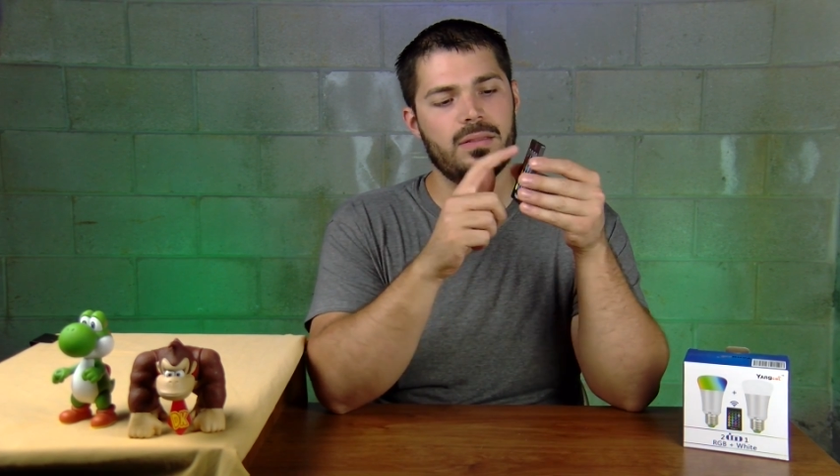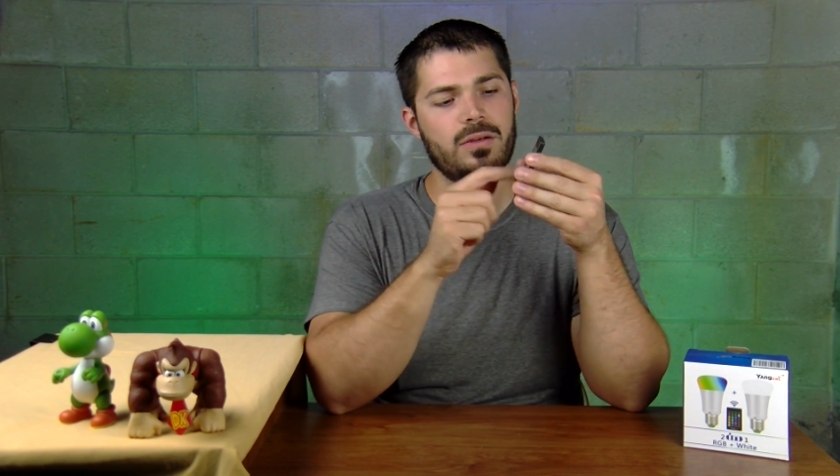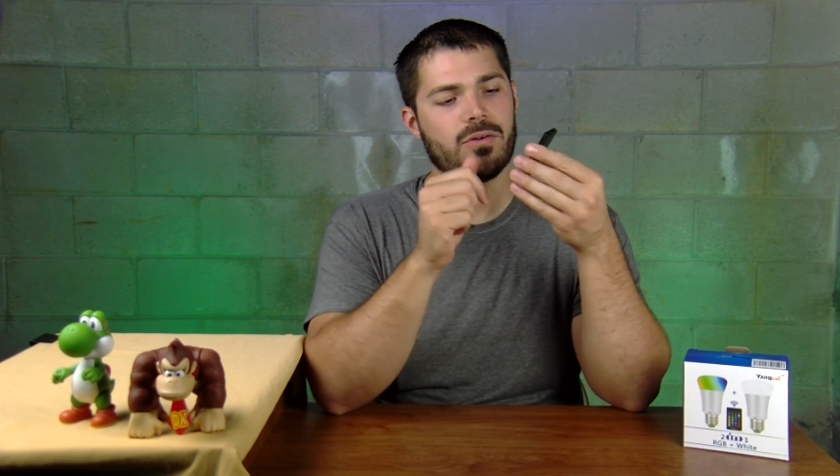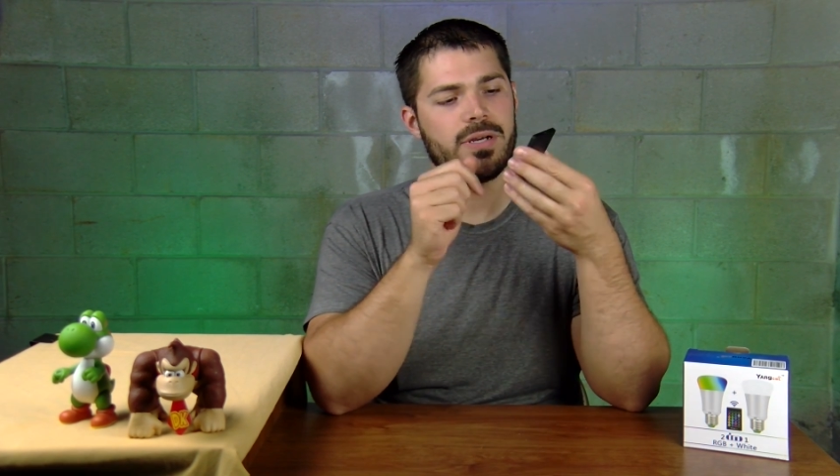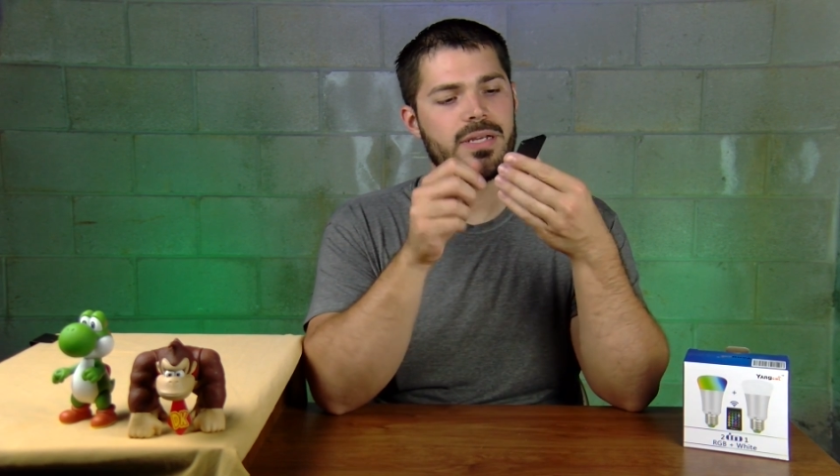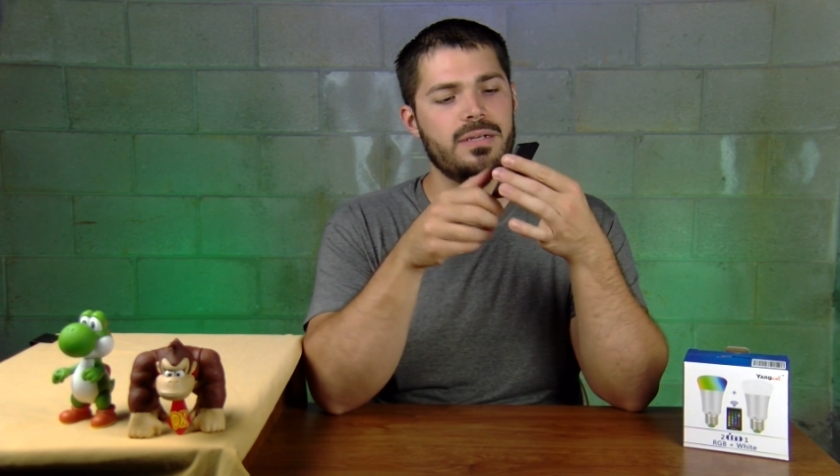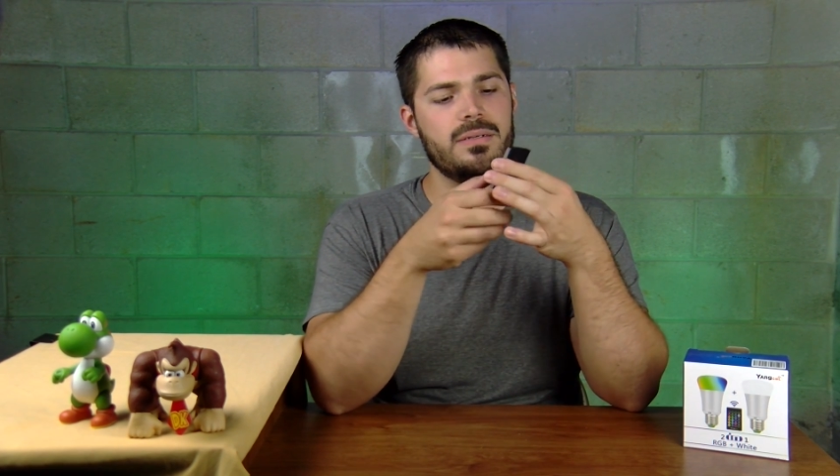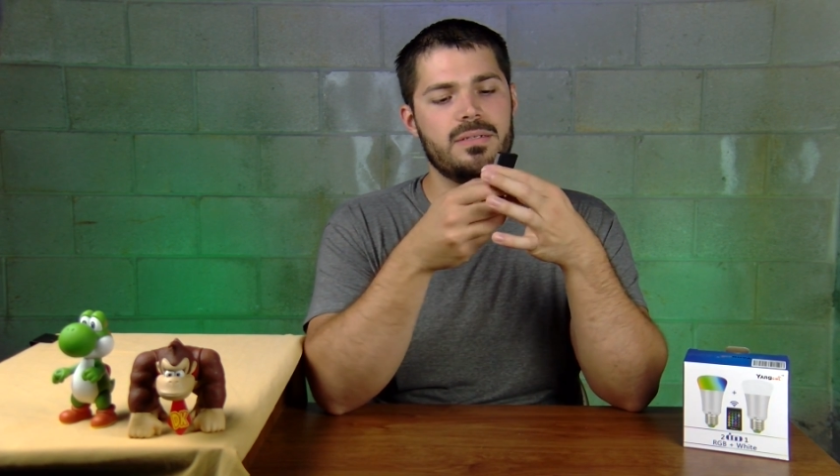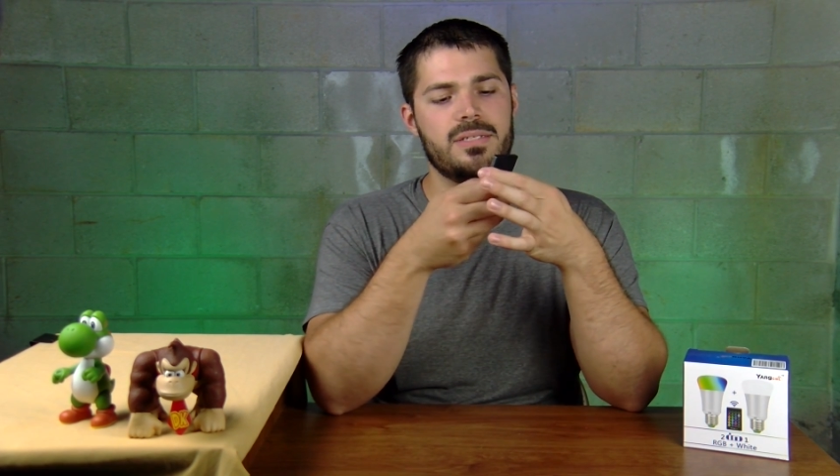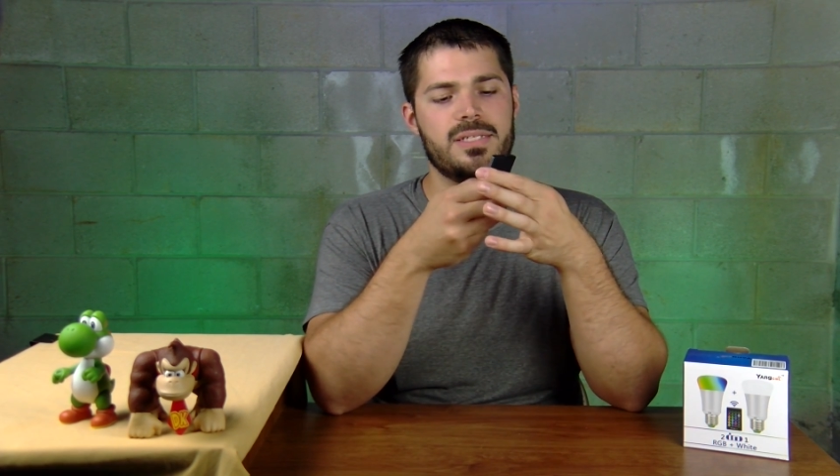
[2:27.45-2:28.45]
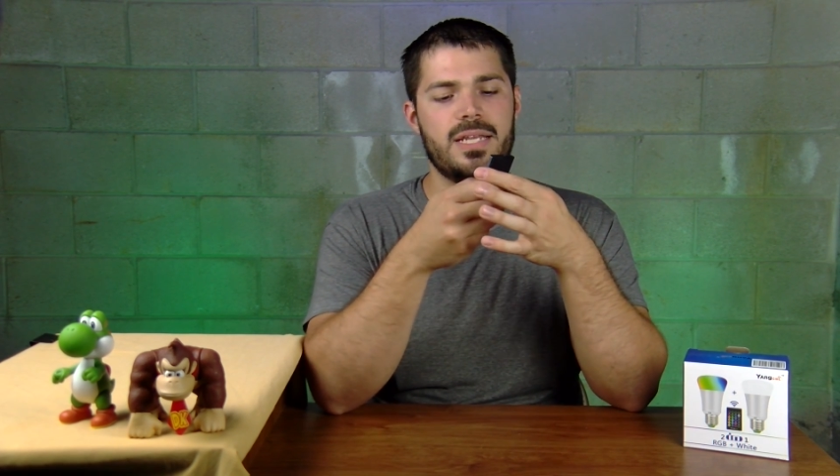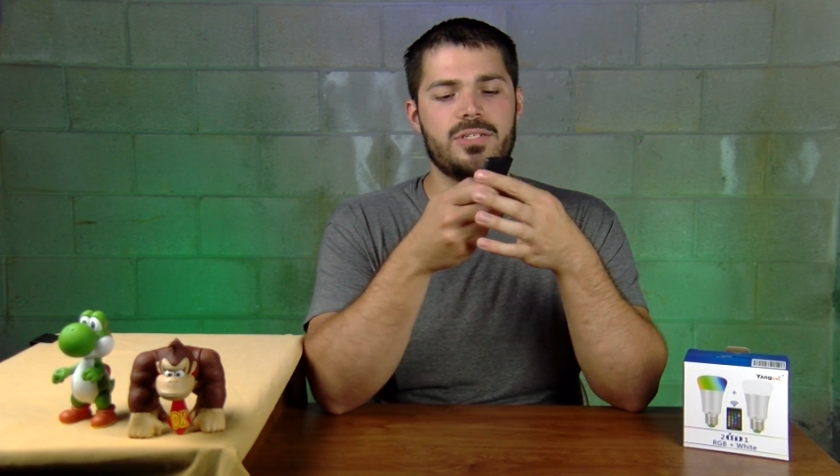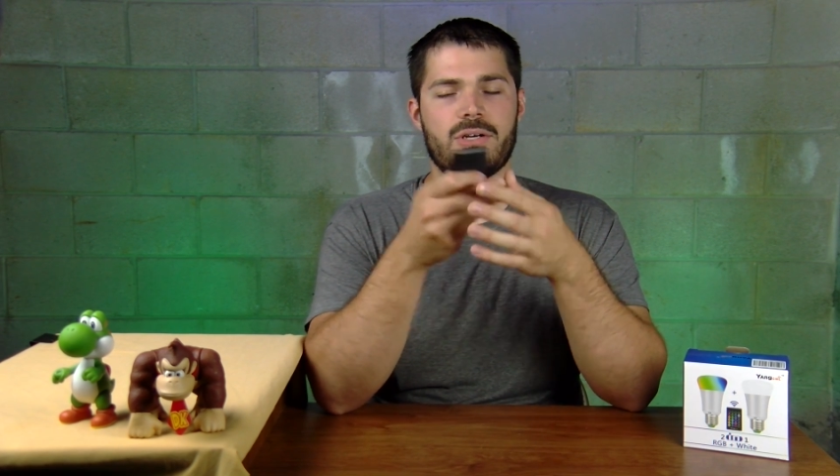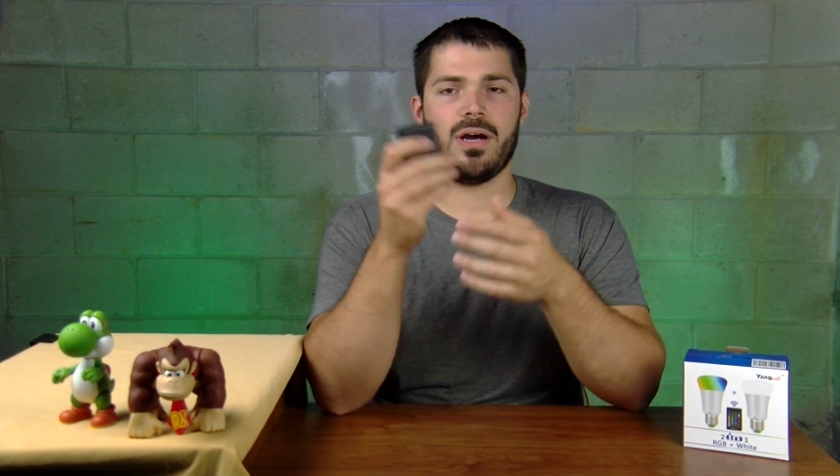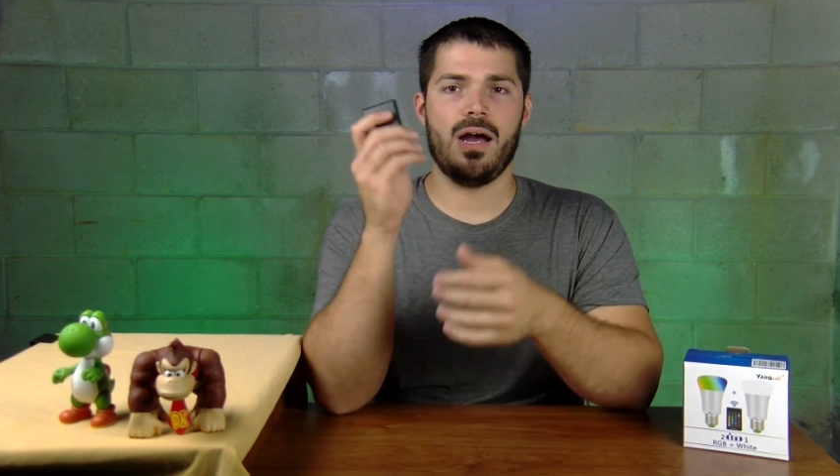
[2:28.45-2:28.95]
the green
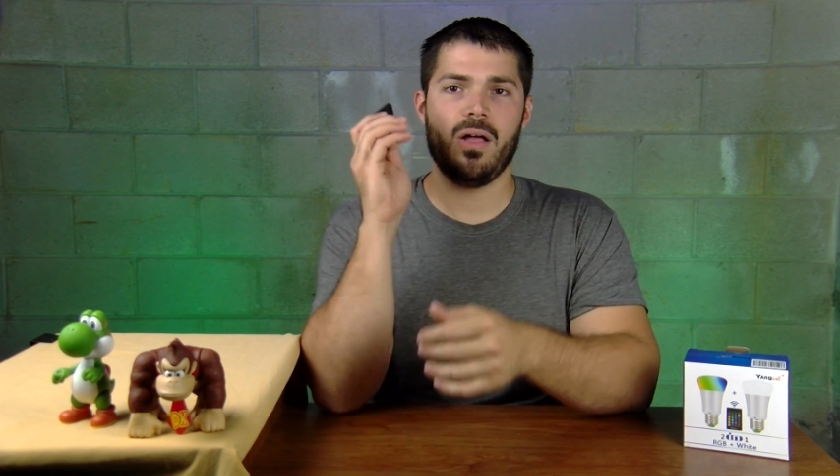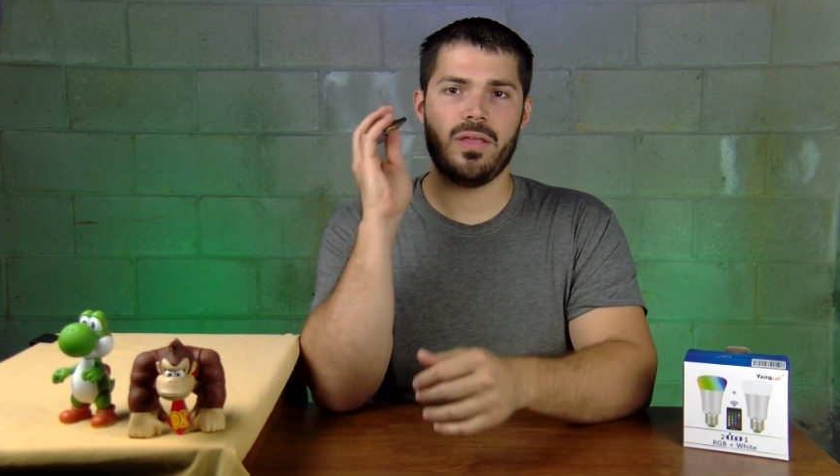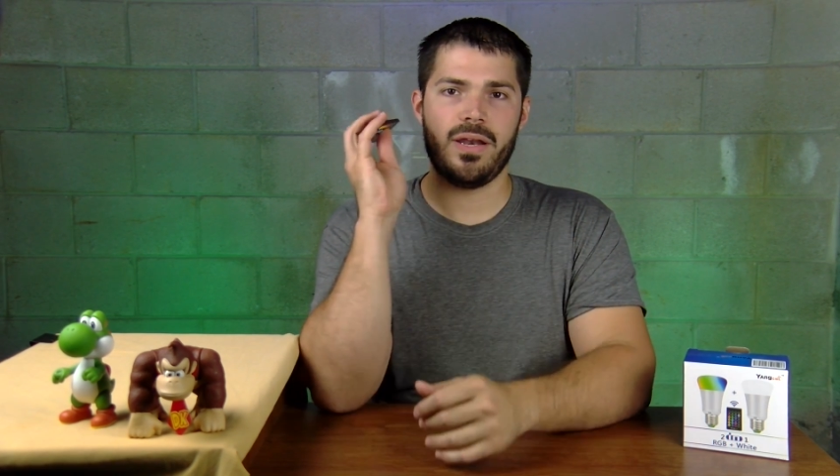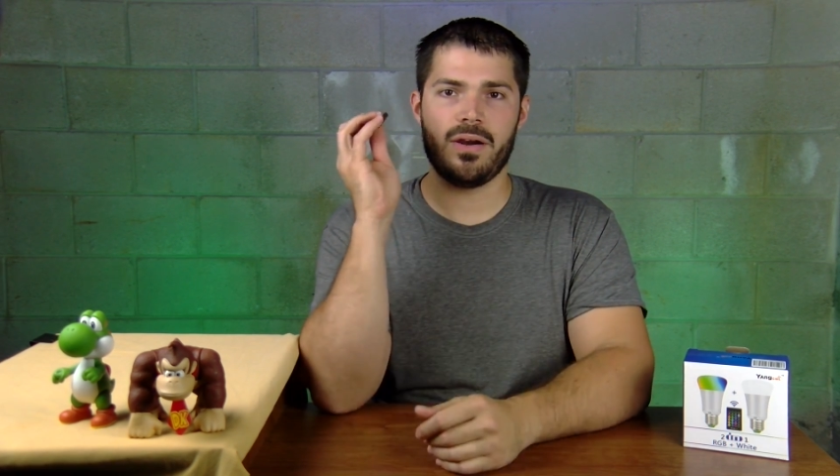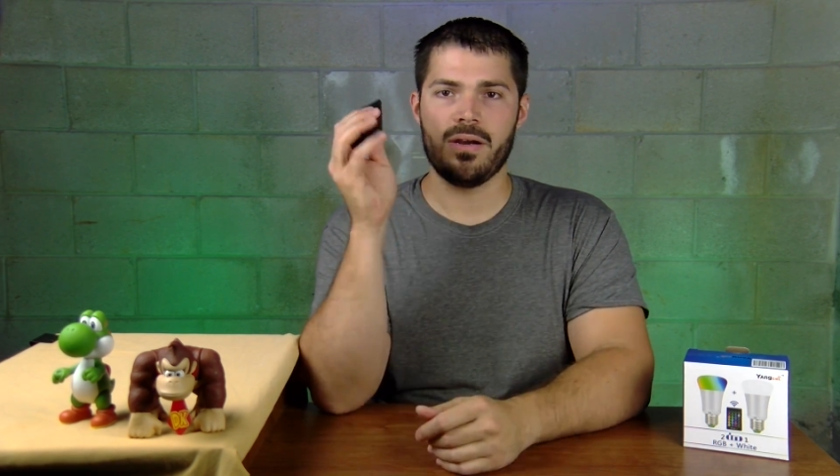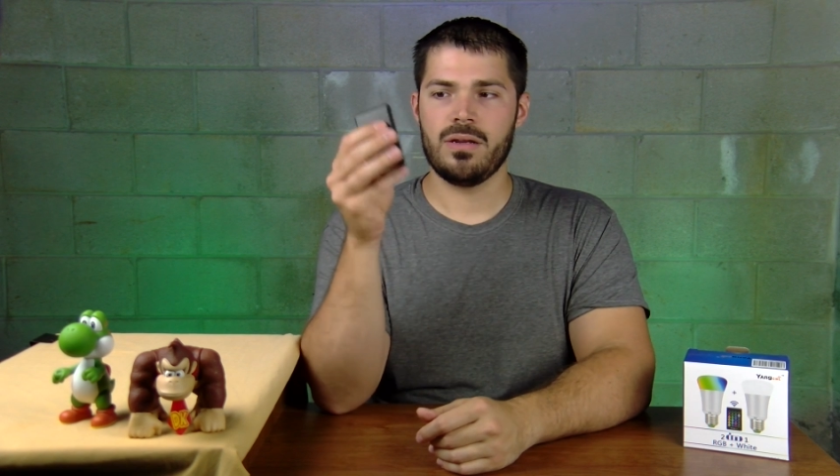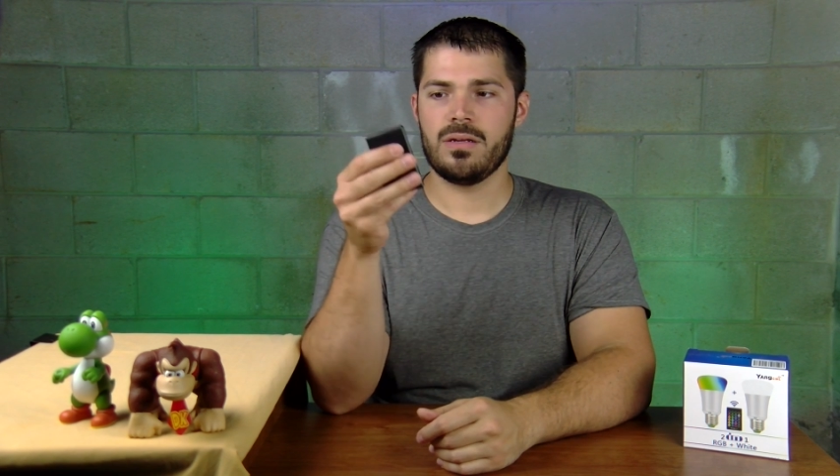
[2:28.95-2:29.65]
center aisle here.